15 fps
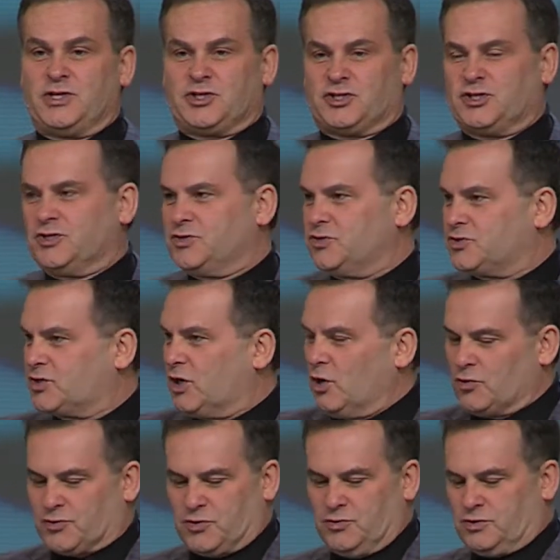of issues
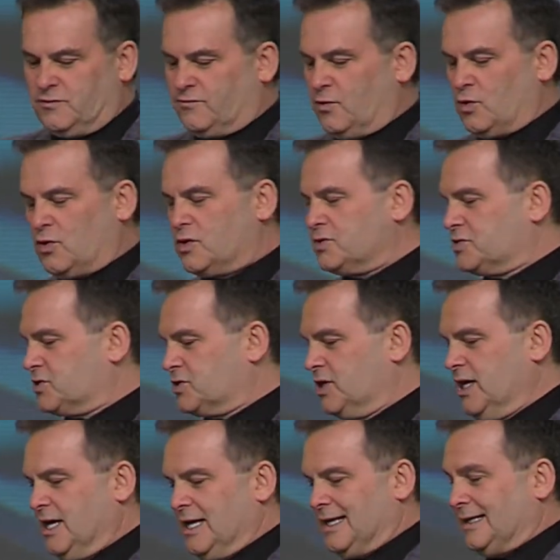go through
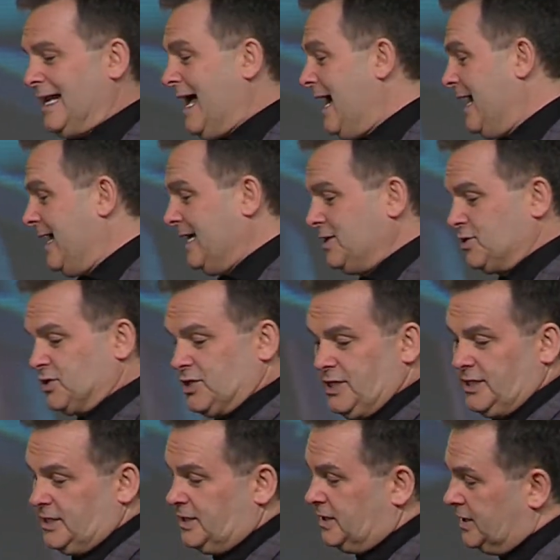divorce, lying,
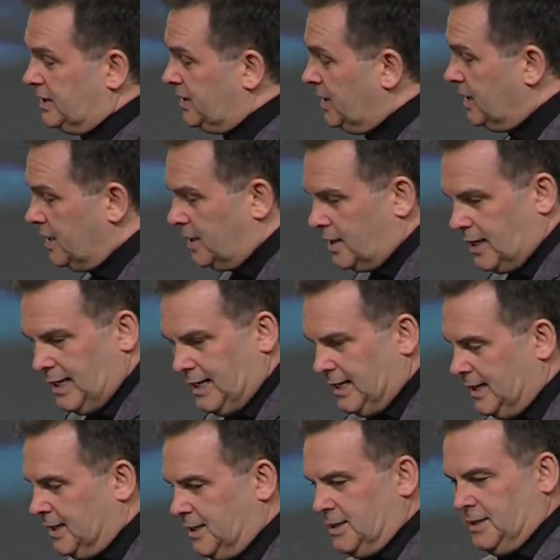cheating,
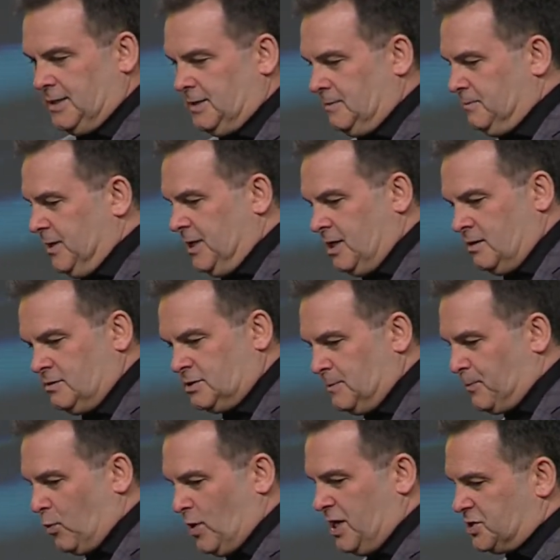uh, you know,
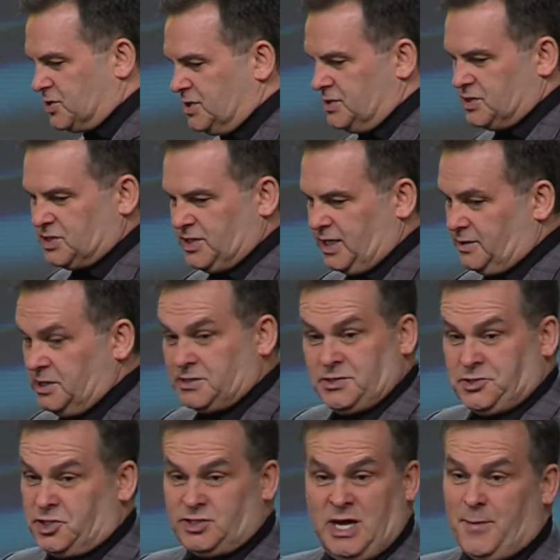depression, sickness.
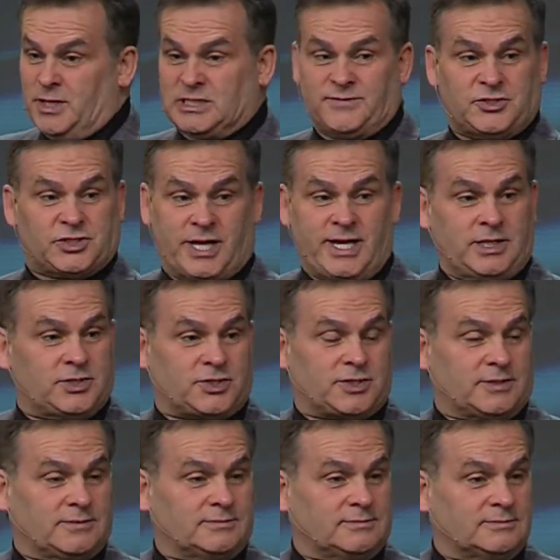There's just not much of a change.
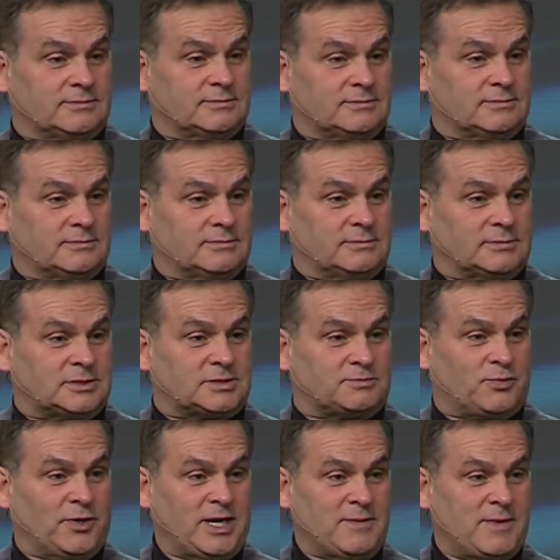
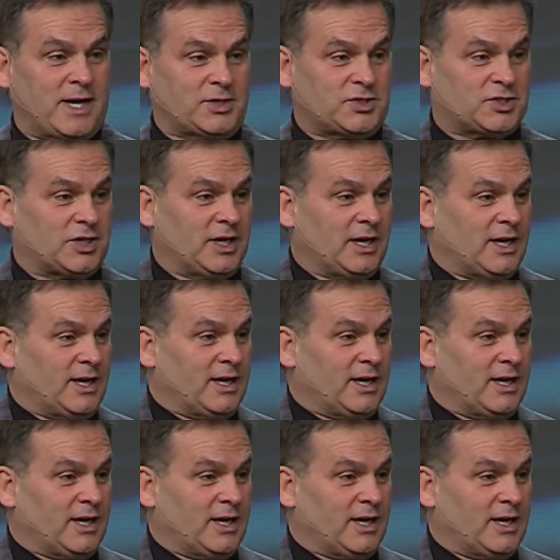Pretty much,